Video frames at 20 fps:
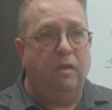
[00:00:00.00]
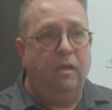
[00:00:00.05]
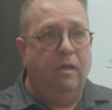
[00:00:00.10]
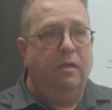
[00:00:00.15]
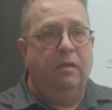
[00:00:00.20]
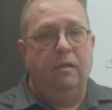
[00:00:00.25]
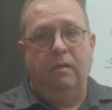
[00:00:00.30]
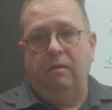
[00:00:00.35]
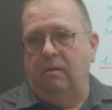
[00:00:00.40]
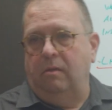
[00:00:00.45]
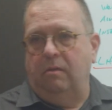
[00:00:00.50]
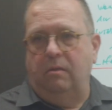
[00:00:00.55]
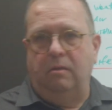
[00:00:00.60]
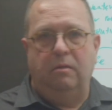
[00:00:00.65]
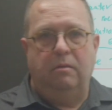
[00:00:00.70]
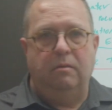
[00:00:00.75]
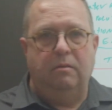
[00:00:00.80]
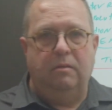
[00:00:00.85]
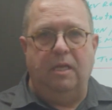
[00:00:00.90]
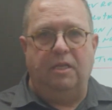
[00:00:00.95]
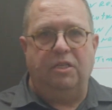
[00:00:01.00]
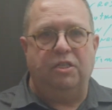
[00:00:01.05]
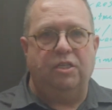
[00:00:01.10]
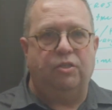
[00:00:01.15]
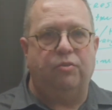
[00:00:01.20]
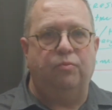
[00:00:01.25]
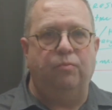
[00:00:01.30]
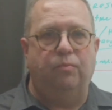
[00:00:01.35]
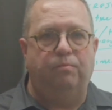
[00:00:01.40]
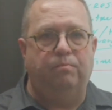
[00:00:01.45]
on. They
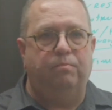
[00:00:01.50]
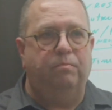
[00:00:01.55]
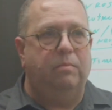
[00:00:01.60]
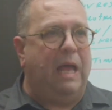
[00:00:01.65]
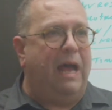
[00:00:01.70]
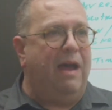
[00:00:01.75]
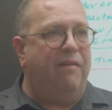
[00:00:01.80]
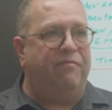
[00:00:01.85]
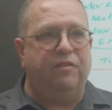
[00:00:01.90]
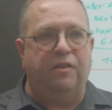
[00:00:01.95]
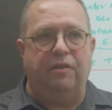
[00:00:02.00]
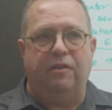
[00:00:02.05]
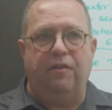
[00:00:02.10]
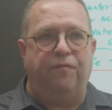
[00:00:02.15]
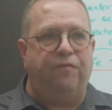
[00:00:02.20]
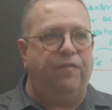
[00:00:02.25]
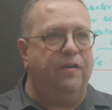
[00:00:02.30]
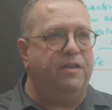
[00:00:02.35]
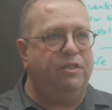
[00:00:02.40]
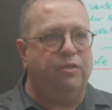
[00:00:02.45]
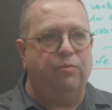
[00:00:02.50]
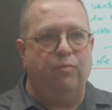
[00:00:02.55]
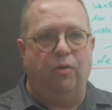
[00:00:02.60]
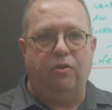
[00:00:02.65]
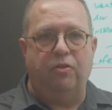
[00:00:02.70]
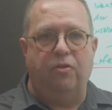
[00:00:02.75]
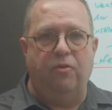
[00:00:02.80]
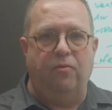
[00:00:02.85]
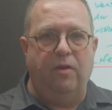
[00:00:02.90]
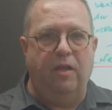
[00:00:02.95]
just, after the first
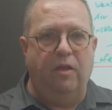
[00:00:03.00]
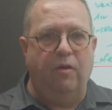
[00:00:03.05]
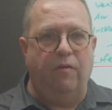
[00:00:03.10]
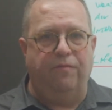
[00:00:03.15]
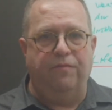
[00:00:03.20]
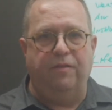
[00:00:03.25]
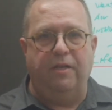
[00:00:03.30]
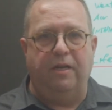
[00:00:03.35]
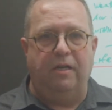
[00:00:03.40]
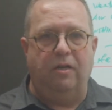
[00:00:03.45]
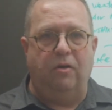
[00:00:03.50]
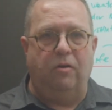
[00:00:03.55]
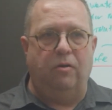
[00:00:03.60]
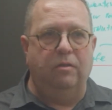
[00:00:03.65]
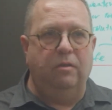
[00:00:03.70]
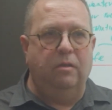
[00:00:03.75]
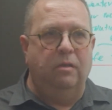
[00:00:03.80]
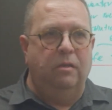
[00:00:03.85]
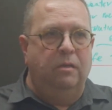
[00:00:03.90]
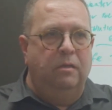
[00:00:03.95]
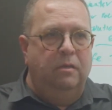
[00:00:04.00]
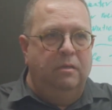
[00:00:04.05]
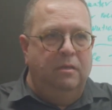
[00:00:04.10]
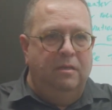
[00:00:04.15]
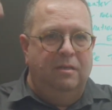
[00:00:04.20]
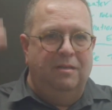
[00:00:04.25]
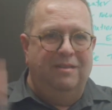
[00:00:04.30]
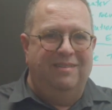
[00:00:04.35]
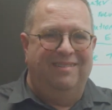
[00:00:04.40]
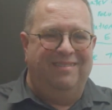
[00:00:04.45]
watering of the lawn,
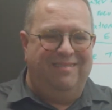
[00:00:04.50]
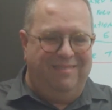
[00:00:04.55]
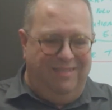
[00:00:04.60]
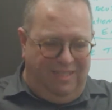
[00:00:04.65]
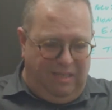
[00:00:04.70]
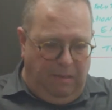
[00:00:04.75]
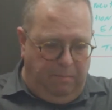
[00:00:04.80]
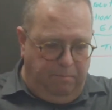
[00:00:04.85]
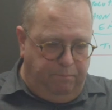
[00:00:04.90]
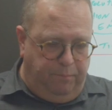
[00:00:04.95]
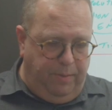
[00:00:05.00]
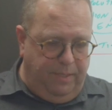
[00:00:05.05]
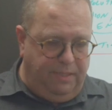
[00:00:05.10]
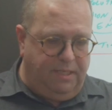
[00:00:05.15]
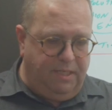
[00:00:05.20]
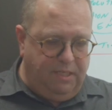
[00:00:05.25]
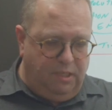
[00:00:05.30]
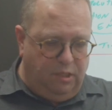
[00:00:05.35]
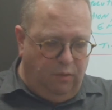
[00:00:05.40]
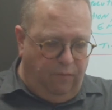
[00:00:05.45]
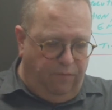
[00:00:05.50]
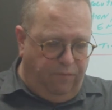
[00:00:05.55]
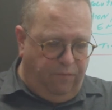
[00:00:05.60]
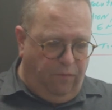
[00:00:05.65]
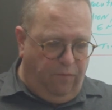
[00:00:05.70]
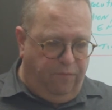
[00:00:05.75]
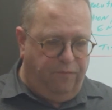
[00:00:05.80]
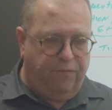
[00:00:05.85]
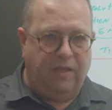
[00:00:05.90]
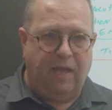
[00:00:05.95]
some pieces
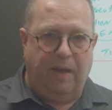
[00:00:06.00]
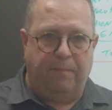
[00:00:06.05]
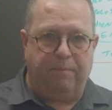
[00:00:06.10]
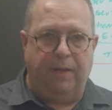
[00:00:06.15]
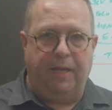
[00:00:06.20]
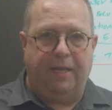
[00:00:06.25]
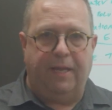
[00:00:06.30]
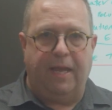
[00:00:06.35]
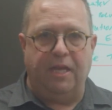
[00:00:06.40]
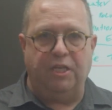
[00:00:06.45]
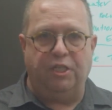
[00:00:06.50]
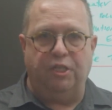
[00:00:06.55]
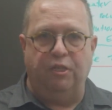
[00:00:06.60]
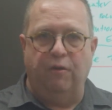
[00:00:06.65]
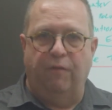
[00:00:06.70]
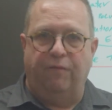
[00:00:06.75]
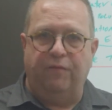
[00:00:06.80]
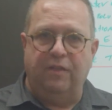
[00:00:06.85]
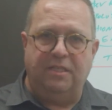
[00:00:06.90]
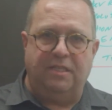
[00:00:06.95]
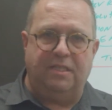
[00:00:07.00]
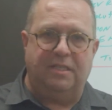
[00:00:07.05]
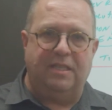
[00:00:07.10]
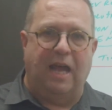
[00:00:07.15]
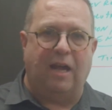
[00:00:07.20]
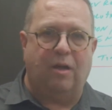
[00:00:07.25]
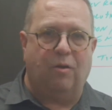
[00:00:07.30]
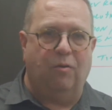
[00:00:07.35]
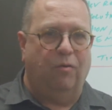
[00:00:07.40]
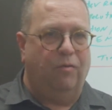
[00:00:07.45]
of the application of the
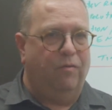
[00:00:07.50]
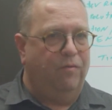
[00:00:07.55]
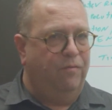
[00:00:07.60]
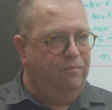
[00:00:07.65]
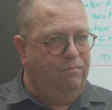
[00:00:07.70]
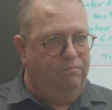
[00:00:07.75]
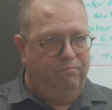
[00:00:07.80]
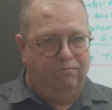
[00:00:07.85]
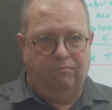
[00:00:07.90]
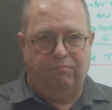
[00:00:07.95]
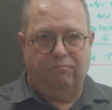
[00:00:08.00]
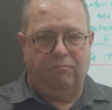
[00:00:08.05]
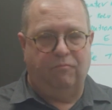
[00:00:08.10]
stucco,